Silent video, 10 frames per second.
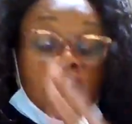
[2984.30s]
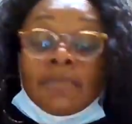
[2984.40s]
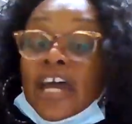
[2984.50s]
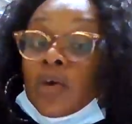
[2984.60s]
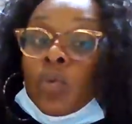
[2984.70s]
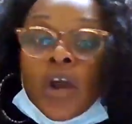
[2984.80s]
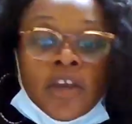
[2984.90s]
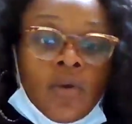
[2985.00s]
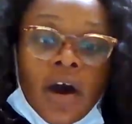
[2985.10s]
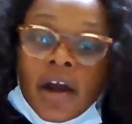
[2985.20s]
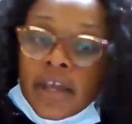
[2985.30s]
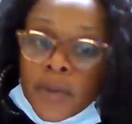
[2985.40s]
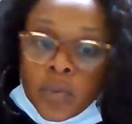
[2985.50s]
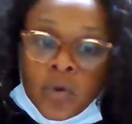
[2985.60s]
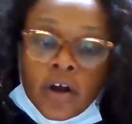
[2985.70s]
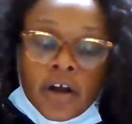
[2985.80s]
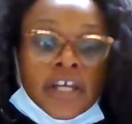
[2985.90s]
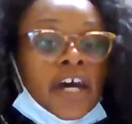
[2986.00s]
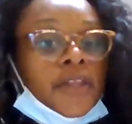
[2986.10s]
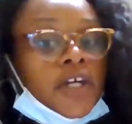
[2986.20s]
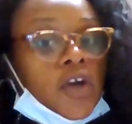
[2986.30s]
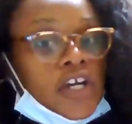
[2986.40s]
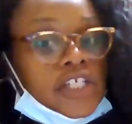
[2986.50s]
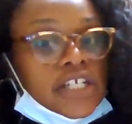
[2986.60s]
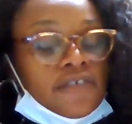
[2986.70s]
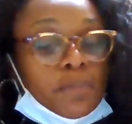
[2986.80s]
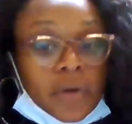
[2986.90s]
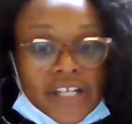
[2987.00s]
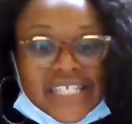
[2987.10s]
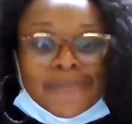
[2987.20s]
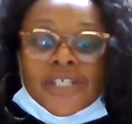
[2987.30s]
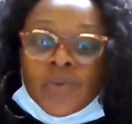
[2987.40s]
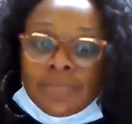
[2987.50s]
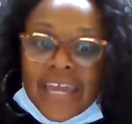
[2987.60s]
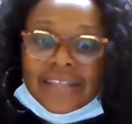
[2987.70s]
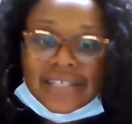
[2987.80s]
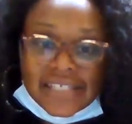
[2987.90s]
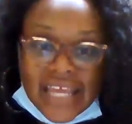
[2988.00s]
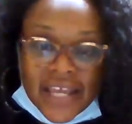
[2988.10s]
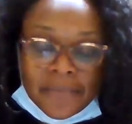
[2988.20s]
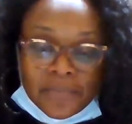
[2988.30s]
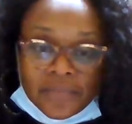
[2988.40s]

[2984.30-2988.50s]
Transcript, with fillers: no matter where you are in the world. The Christian principles remain the same.